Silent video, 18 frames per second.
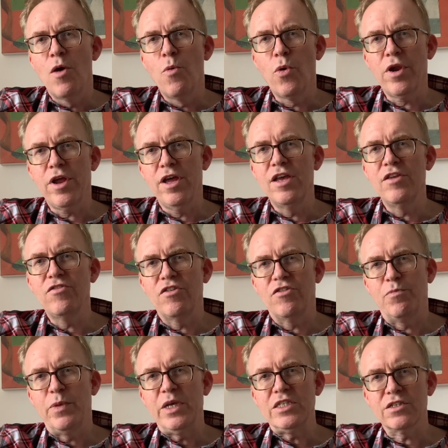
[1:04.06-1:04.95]
what it is,
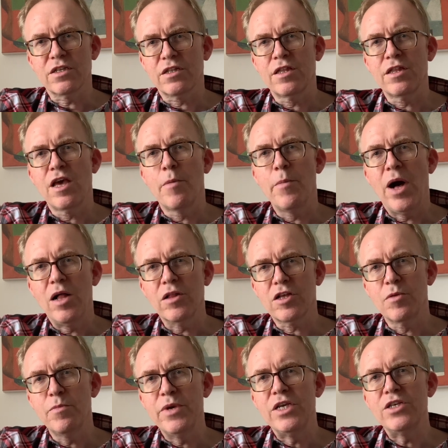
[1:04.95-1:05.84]
it's basically the
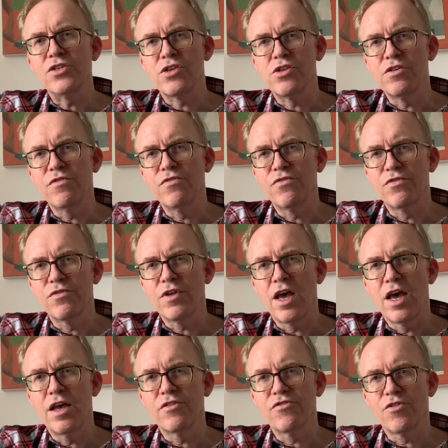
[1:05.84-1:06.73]
amalgamation of
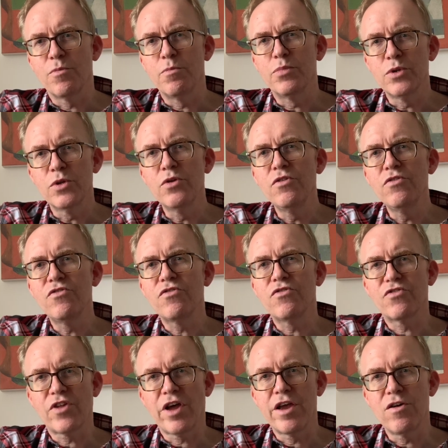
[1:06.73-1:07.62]
some blues
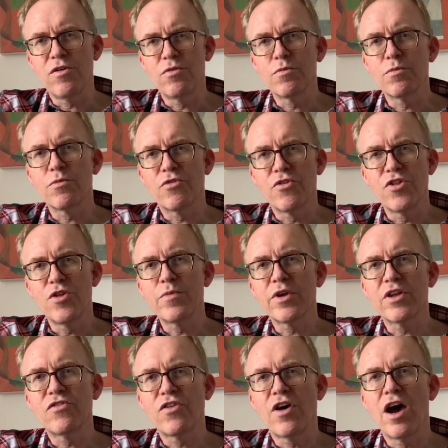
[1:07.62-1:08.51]
style
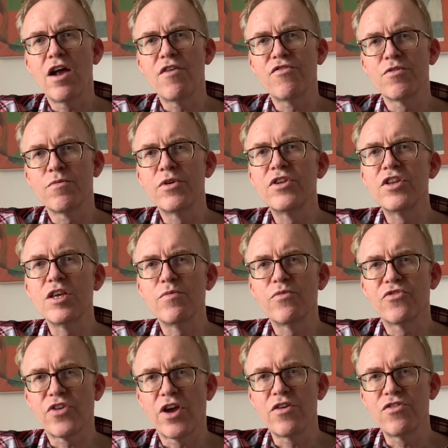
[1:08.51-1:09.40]
rhythm guitar from the
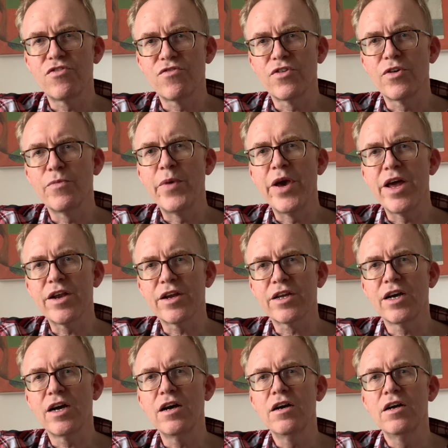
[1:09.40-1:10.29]
deep south of
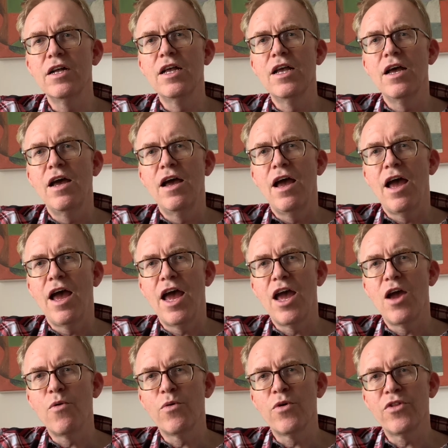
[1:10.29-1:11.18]
America
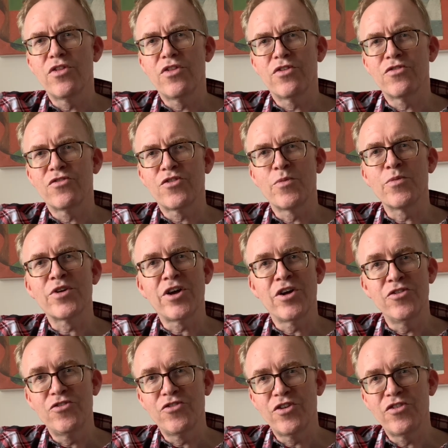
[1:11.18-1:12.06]
with some
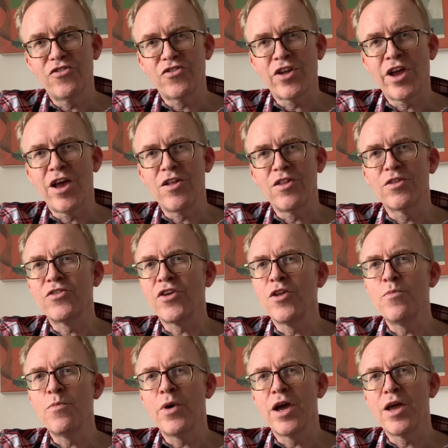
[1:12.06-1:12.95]
country style
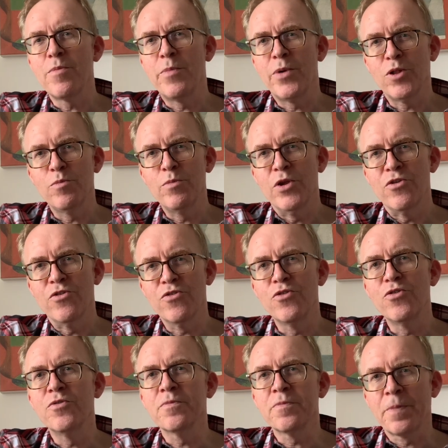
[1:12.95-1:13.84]
done by Bill
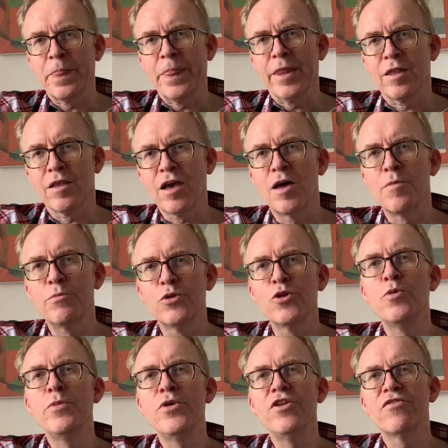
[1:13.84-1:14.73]
Monroe. And
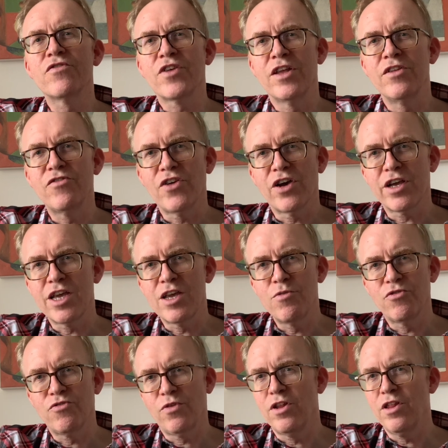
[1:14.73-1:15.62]
Blue Moon of Kentucky
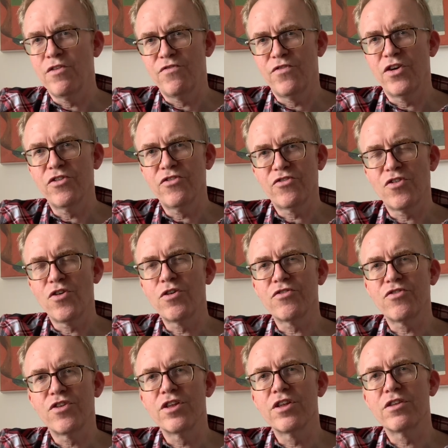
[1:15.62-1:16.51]
was one of the first
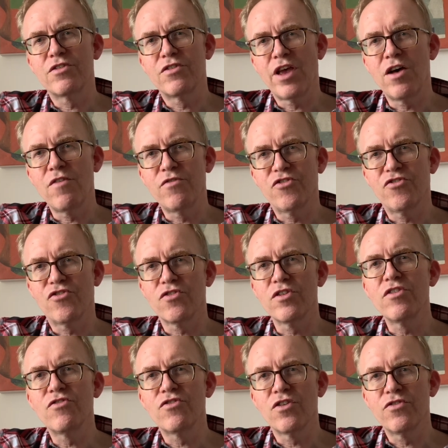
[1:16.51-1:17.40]
songs that Elvis
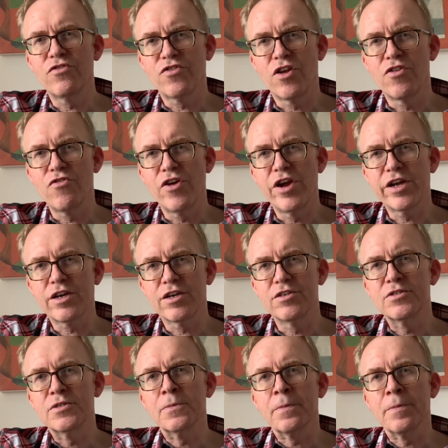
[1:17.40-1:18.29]
released on Sun
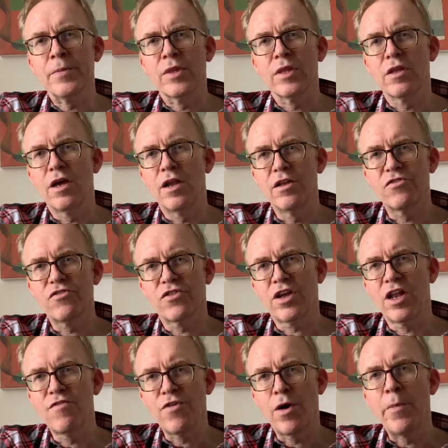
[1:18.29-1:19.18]
Records. And it's the
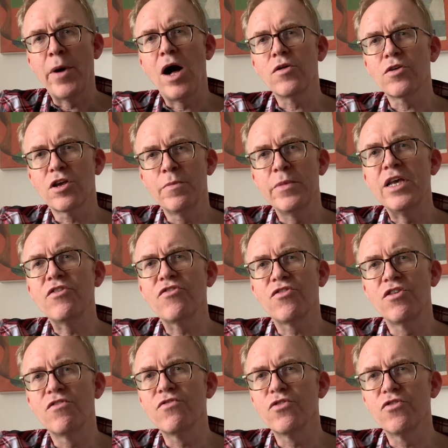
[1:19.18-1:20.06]
kind of
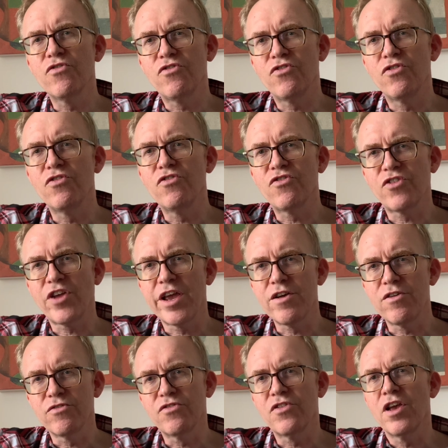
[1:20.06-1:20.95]
amalgamation of those two
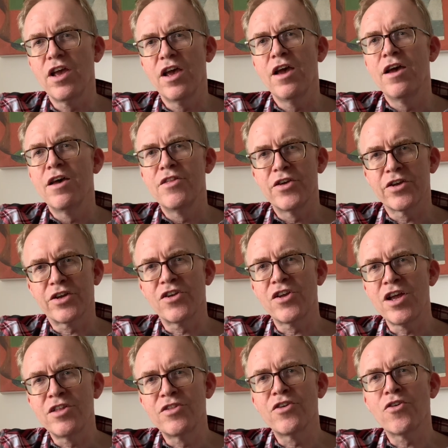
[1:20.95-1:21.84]
styles that
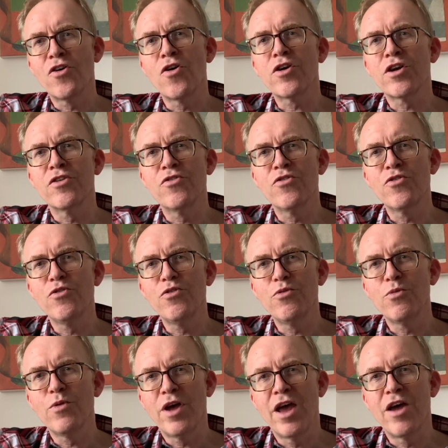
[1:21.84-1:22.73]
created the rock and
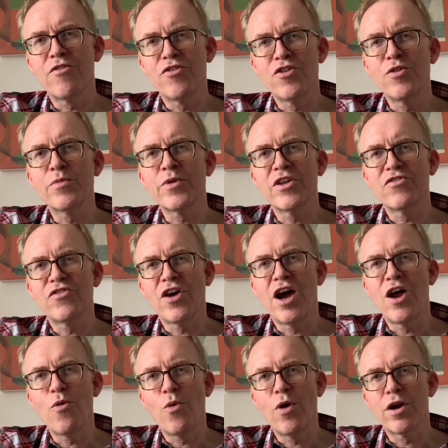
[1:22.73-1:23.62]
roll rhythm
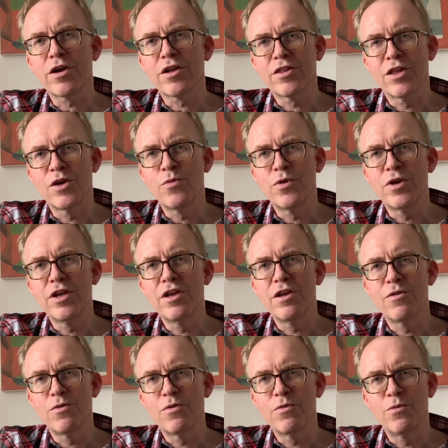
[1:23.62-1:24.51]
guitar work that
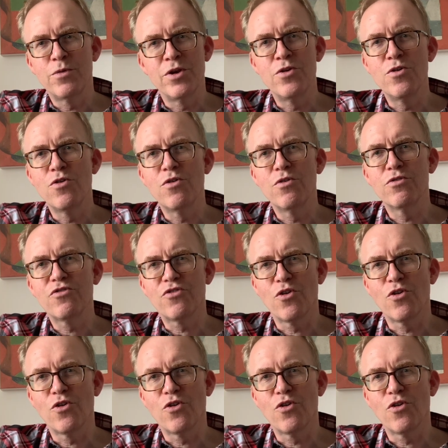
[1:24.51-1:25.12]
we know so